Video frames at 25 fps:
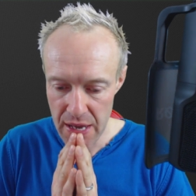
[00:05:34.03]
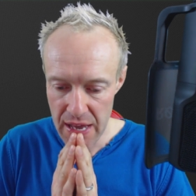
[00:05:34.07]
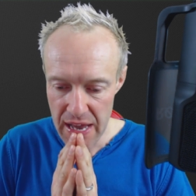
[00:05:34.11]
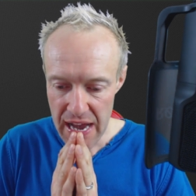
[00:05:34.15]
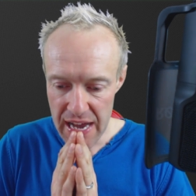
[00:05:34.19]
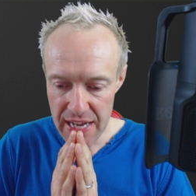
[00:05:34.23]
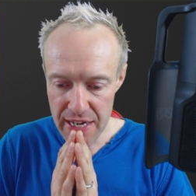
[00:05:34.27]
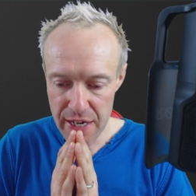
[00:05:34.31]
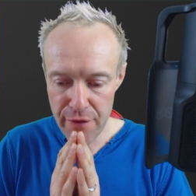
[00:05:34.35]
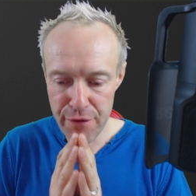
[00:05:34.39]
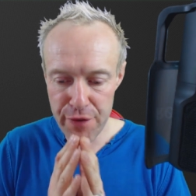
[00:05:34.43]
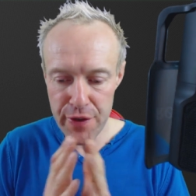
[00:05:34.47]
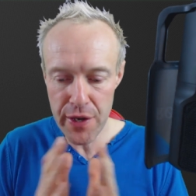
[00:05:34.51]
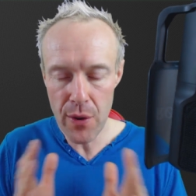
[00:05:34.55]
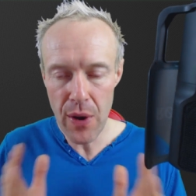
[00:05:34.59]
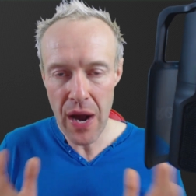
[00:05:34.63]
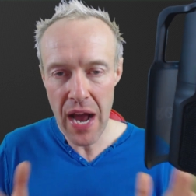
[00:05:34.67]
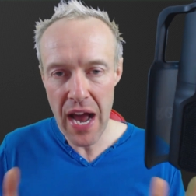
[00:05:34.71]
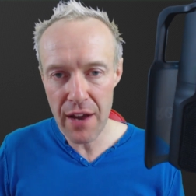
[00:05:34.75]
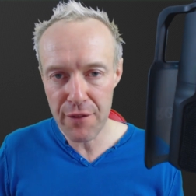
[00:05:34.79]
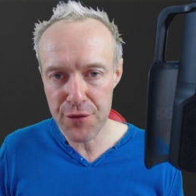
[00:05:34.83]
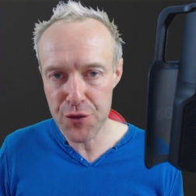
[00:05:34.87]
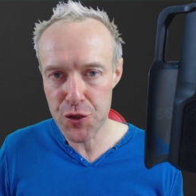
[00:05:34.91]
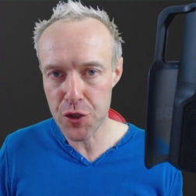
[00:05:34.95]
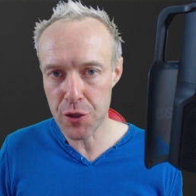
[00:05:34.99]
And if you
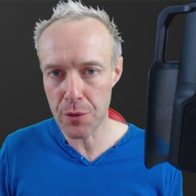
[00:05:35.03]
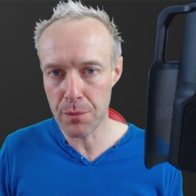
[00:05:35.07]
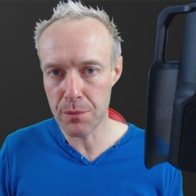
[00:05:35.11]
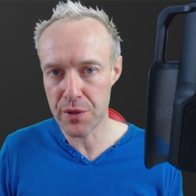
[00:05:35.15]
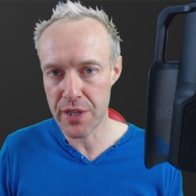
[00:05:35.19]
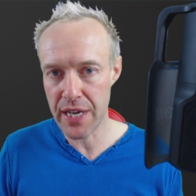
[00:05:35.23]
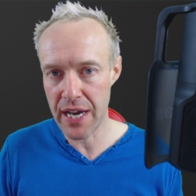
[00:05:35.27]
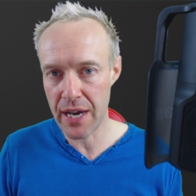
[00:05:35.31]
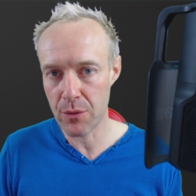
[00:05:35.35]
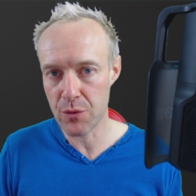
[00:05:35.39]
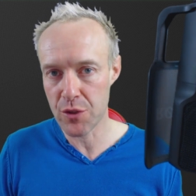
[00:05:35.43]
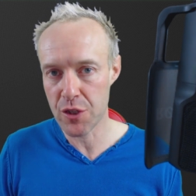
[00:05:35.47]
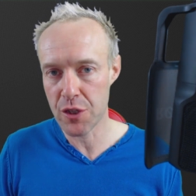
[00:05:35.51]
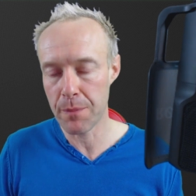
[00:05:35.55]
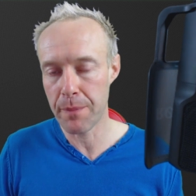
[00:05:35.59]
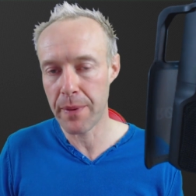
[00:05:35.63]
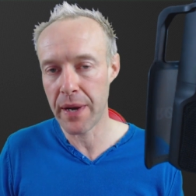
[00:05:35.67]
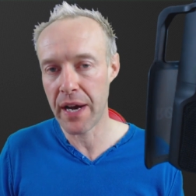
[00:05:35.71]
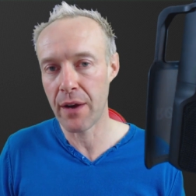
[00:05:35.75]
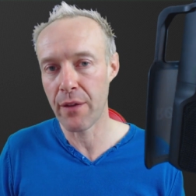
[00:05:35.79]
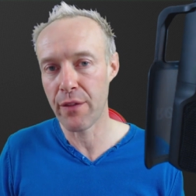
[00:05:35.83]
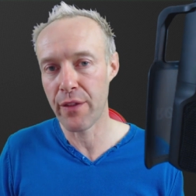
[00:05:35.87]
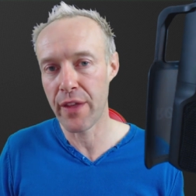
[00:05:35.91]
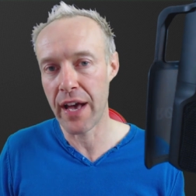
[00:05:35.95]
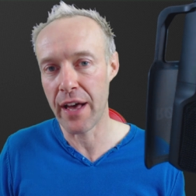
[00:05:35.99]
have some doubts
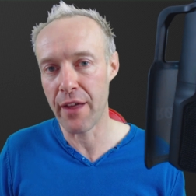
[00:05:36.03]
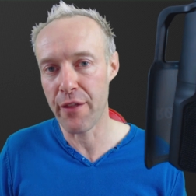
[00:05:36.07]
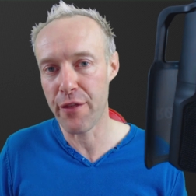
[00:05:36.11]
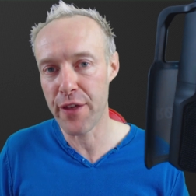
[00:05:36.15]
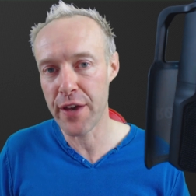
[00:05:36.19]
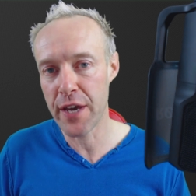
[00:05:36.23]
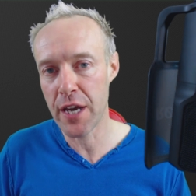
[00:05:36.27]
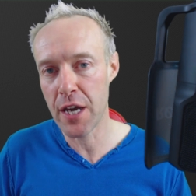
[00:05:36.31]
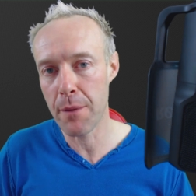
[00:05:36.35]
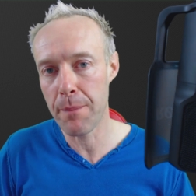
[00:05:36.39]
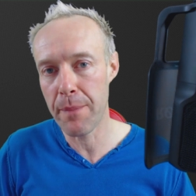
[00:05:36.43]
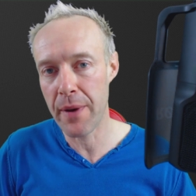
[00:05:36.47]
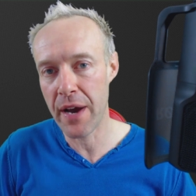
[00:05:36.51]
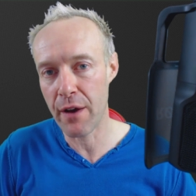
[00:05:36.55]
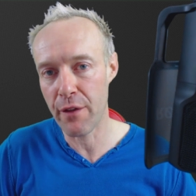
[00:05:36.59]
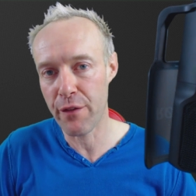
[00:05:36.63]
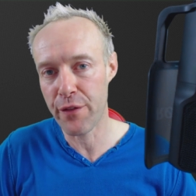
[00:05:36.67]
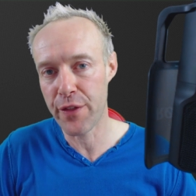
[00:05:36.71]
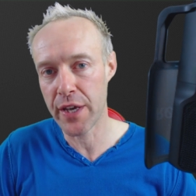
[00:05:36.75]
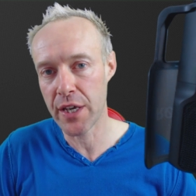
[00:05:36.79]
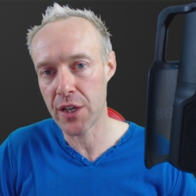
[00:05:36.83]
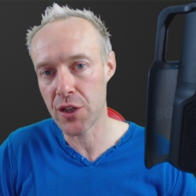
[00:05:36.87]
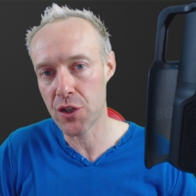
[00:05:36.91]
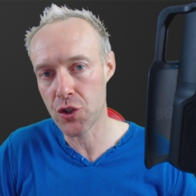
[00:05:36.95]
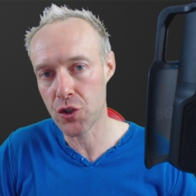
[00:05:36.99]
about that, think about
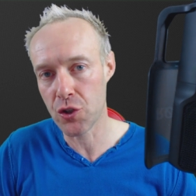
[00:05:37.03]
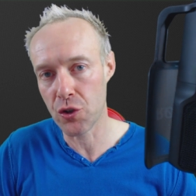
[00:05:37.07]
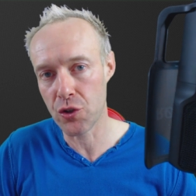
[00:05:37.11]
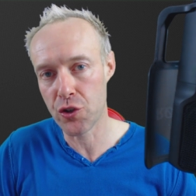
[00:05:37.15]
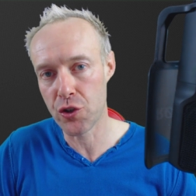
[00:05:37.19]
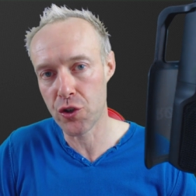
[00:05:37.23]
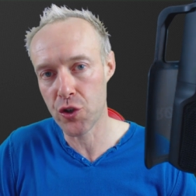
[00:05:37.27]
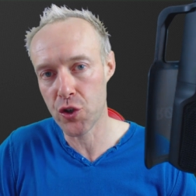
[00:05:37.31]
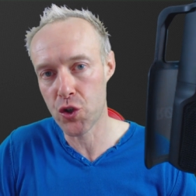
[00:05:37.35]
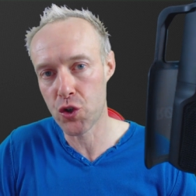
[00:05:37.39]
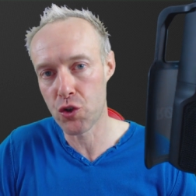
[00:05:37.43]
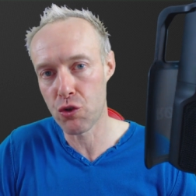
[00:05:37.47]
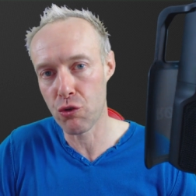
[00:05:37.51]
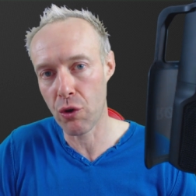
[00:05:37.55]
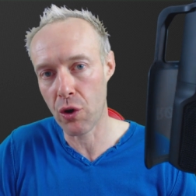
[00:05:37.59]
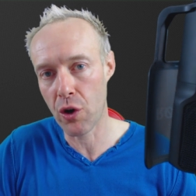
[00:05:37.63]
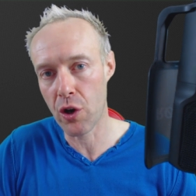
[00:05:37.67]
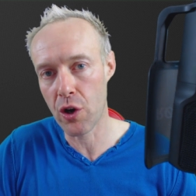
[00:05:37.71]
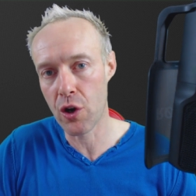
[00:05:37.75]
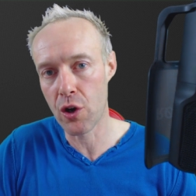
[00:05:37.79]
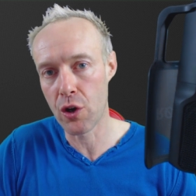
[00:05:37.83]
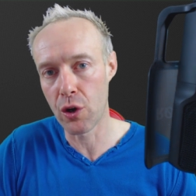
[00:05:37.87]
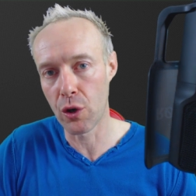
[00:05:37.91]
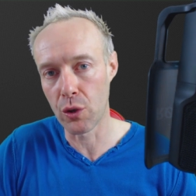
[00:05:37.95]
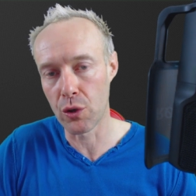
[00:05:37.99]
things such as drug
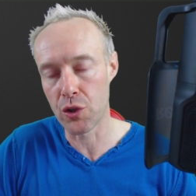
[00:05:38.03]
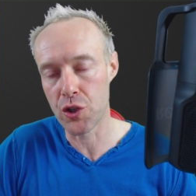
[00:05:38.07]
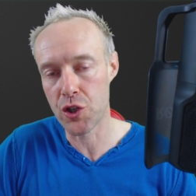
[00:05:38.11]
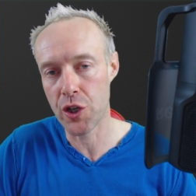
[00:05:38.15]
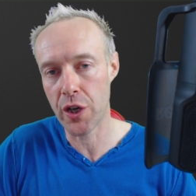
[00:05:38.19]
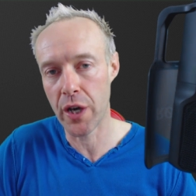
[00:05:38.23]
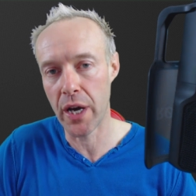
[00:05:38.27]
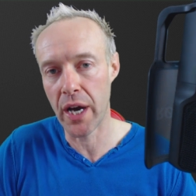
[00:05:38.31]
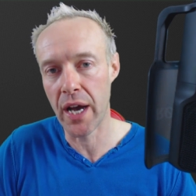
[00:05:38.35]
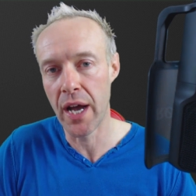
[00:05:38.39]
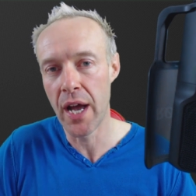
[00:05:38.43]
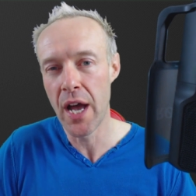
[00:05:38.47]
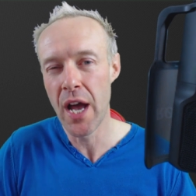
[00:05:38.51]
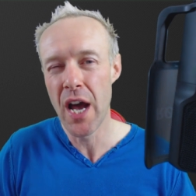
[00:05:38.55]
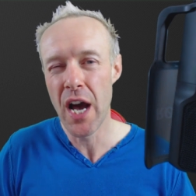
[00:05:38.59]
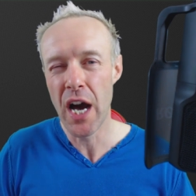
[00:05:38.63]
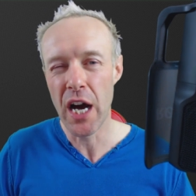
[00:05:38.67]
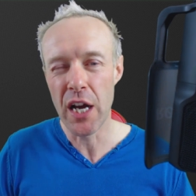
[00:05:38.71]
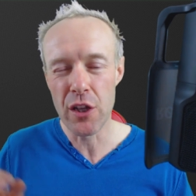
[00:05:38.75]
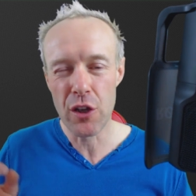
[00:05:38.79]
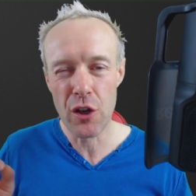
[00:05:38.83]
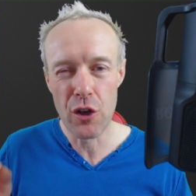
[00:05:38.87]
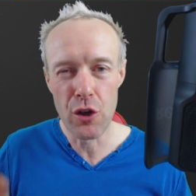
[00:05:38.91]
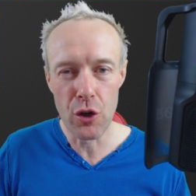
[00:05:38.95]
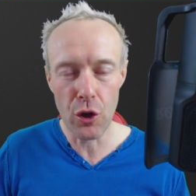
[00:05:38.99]
culture
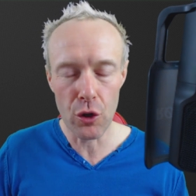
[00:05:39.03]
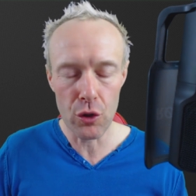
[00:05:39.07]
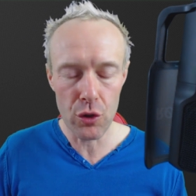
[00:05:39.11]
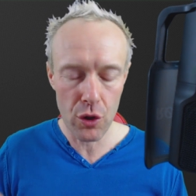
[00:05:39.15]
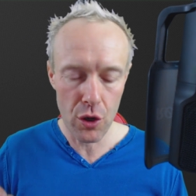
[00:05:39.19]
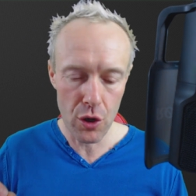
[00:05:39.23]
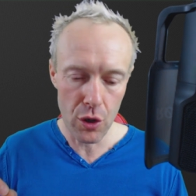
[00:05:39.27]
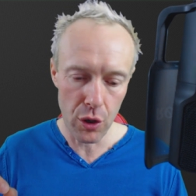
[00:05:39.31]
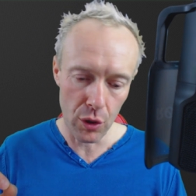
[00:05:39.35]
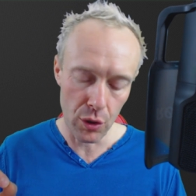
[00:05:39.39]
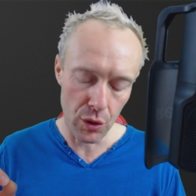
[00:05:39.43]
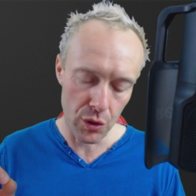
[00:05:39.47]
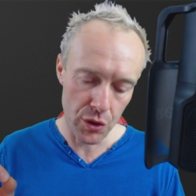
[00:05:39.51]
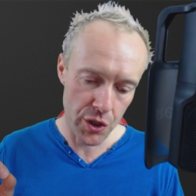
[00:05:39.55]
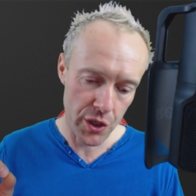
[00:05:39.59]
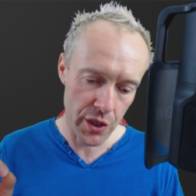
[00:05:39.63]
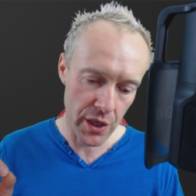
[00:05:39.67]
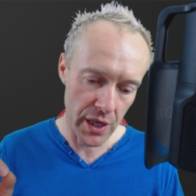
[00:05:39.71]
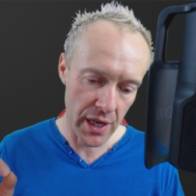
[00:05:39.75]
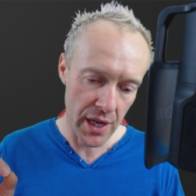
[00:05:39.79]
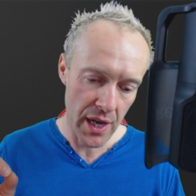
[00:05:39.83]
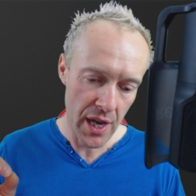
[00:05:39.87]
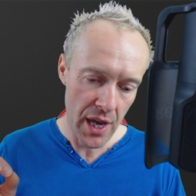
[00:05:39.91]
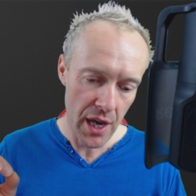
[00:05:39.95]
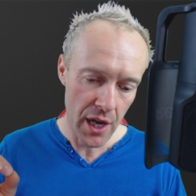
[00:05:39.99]
and gun
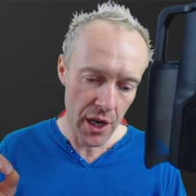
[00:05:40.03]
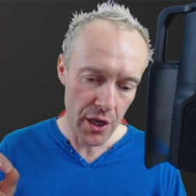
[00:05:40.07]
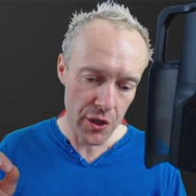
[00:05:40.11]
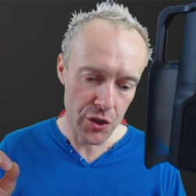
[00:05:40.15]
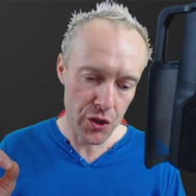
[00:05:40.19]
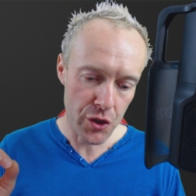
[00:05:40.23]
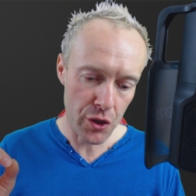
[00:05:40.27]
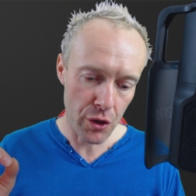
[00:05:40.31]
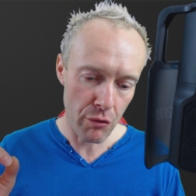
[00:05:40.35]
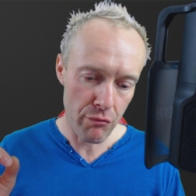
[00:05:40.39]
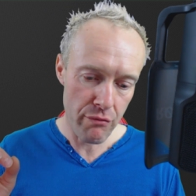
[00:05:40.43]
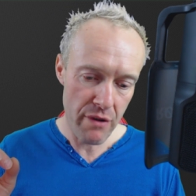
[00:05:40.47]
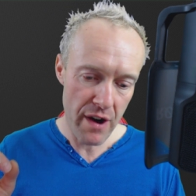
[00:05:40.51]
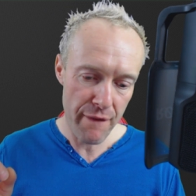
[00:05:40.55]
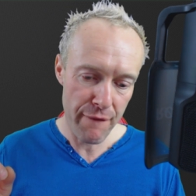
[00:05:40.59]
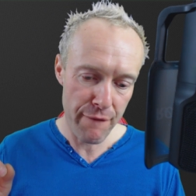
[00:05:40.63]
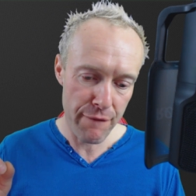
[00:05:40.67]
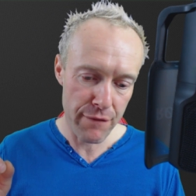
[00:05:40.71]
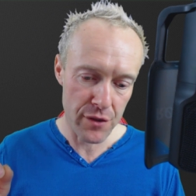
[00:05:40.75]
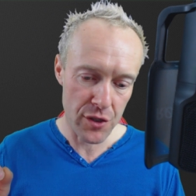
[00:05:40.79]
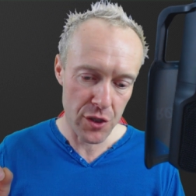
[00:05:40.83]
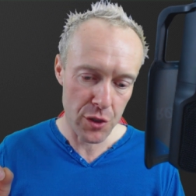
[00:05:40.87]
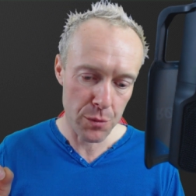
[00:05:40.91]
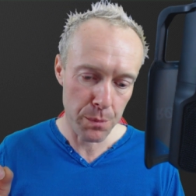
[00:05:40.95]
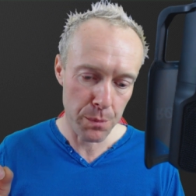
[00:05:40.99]
culture as your
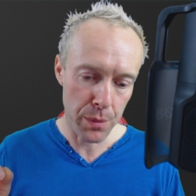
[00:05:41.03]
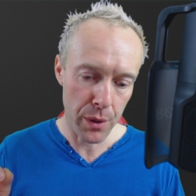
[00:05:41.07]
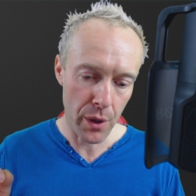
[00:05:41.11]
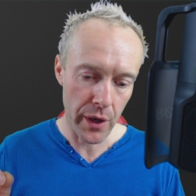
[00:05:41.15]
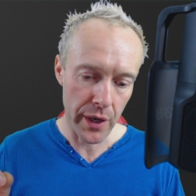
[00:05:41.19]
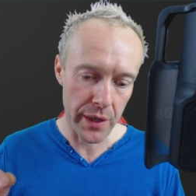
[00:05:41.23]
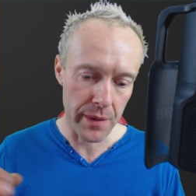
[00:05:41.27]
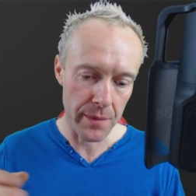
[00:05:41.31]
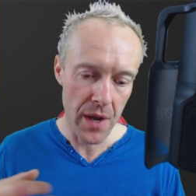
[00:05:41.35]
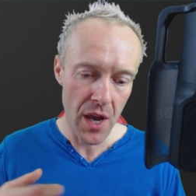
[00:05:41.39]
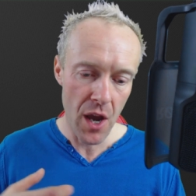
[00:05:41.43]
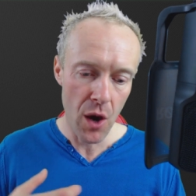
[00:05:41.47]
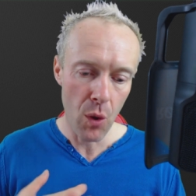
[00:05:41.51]
reference point.